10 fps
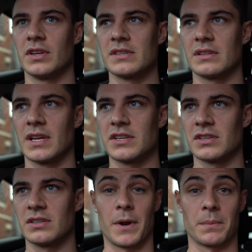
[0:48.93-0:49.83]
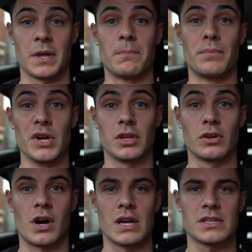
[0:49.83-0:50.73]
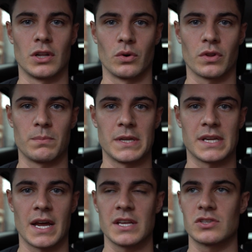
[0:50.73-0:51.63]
He's a legend. But I'm going to bring you guys along with me today.